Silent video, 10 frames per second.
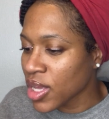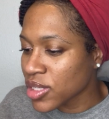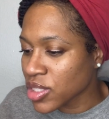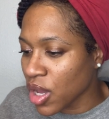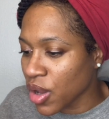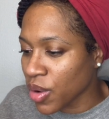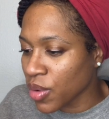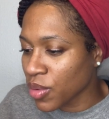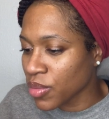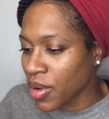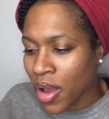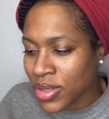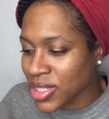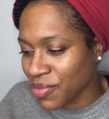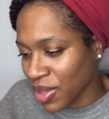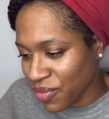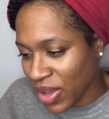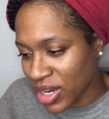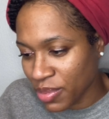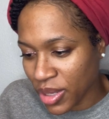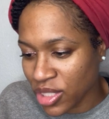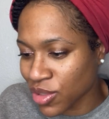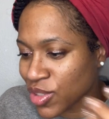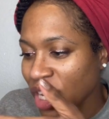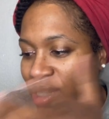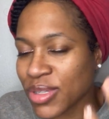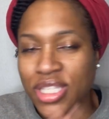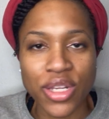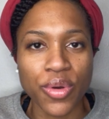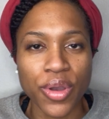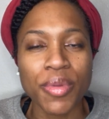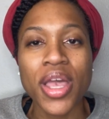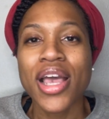So all stuff that you find in deep conditioners, sesame seed oil.